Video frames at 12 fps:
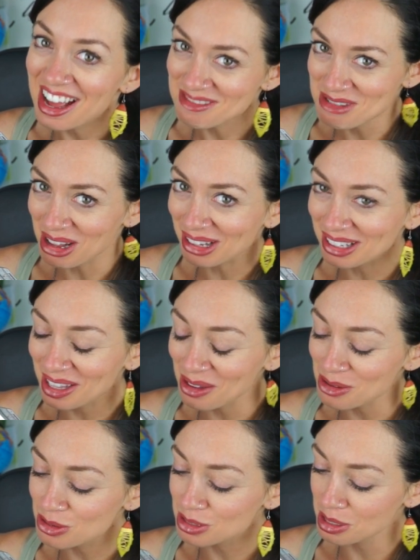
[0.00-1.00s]
Yeah, I'm calling
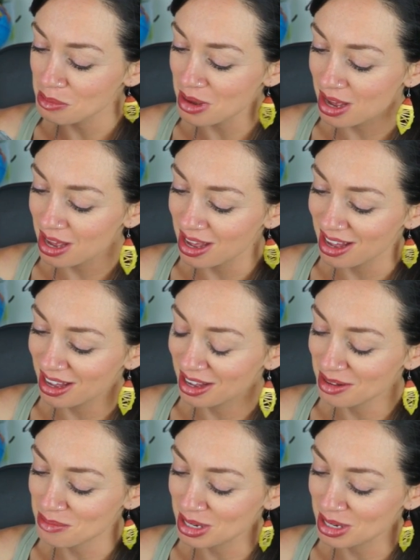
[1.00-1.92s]
you using my